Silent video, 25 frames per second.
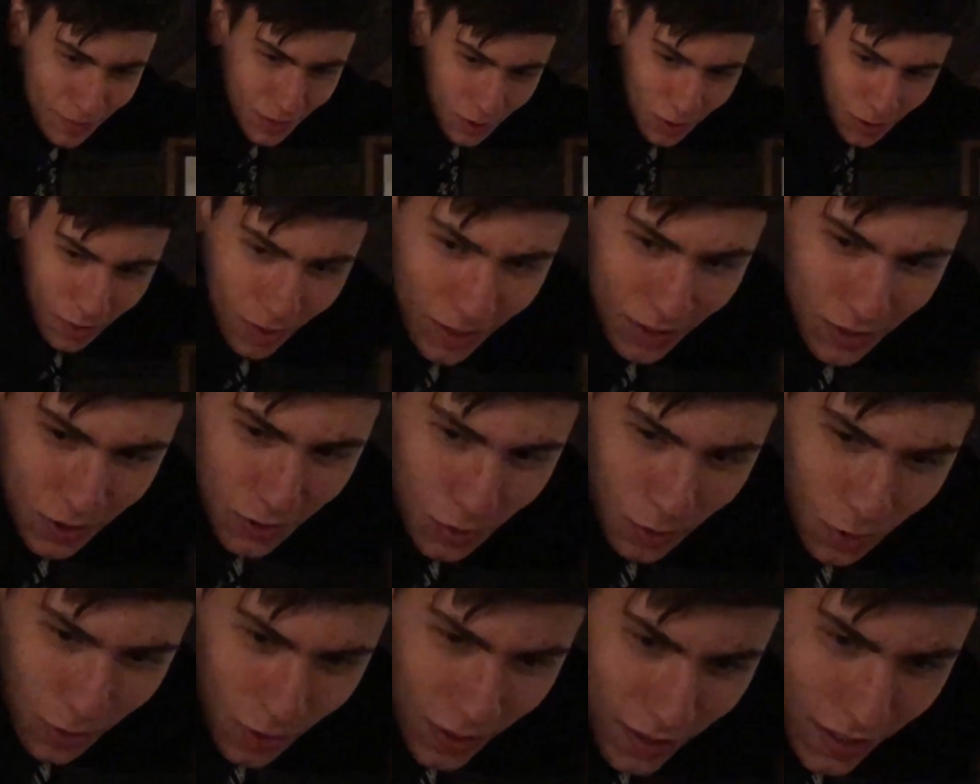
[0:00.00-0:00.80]
to a
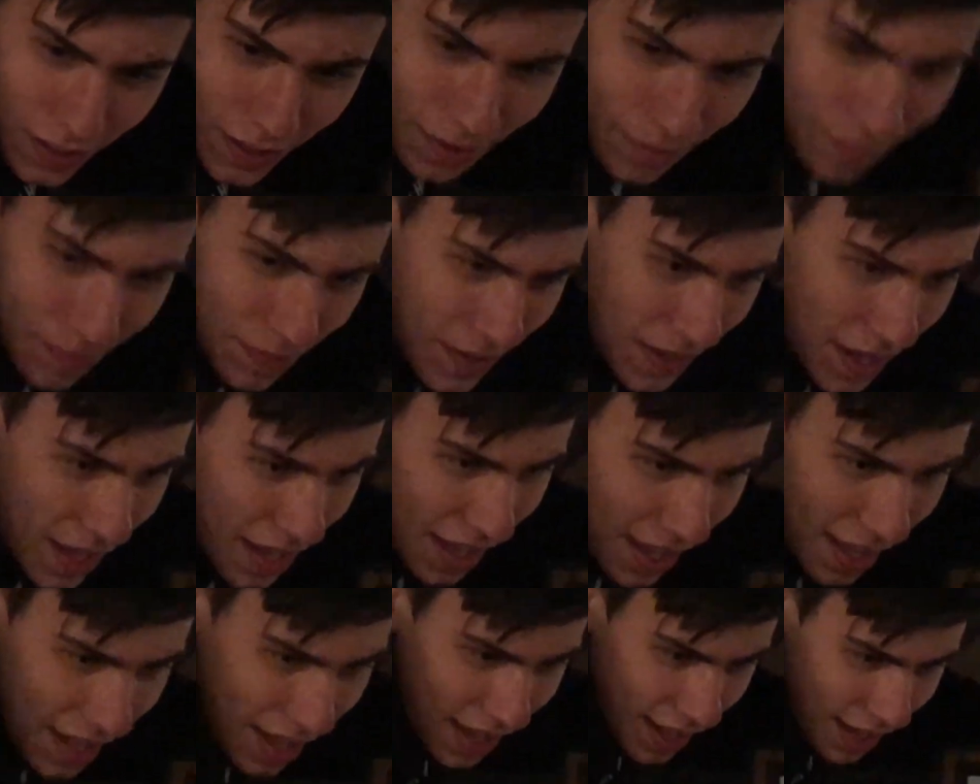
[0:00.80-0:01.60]
school
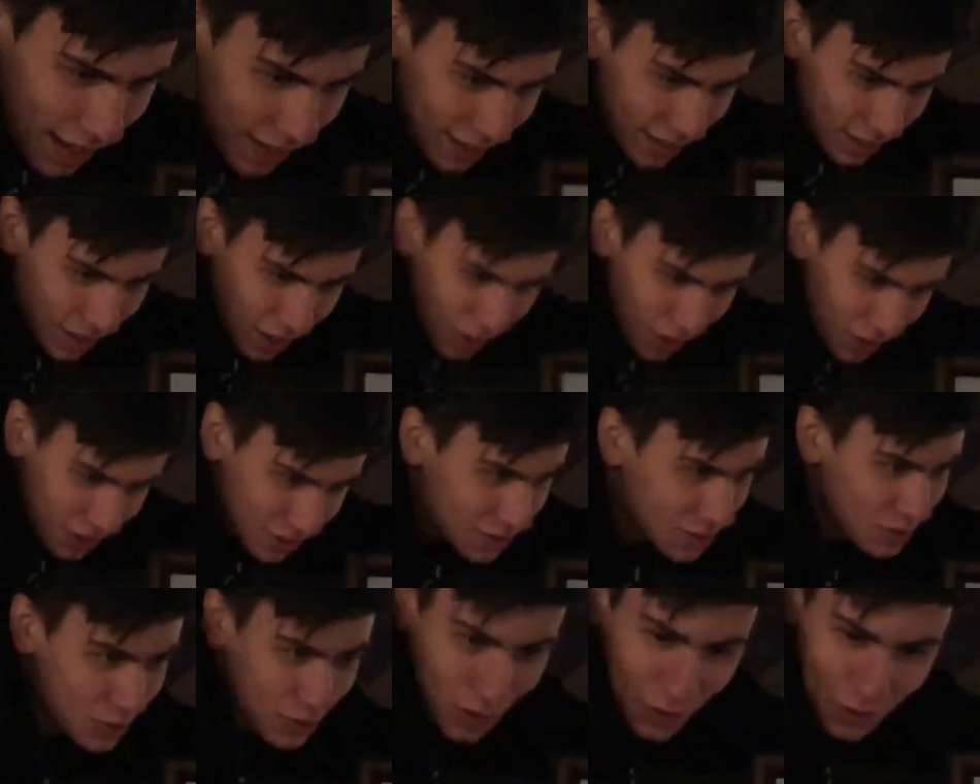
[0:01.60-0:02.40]
you know,
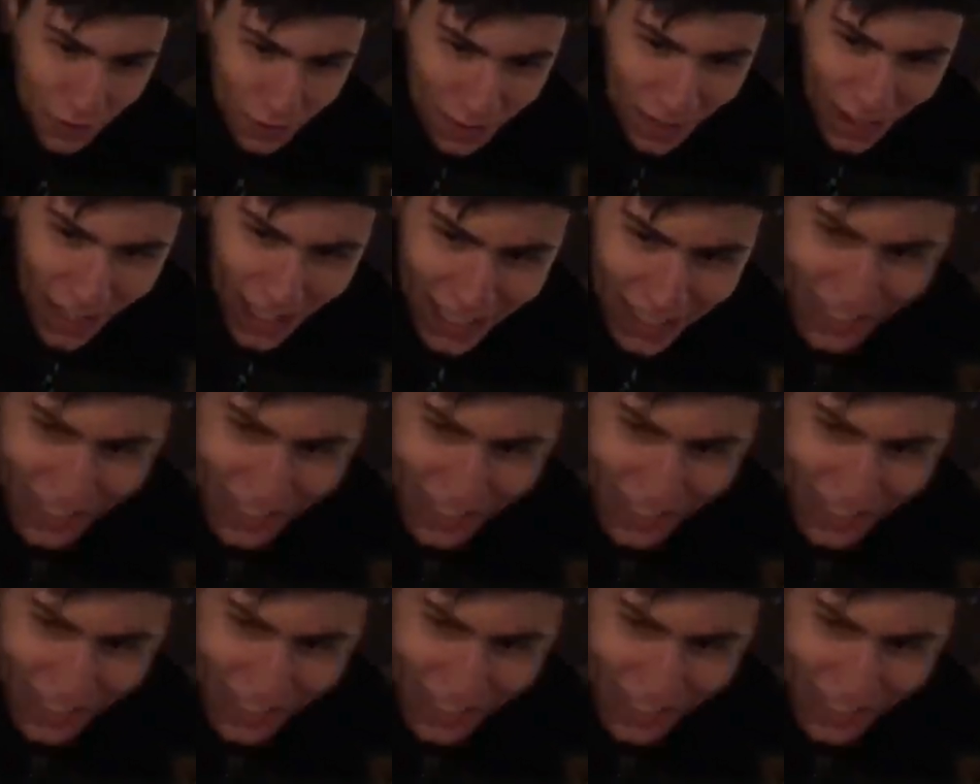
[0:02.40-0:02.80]
school fish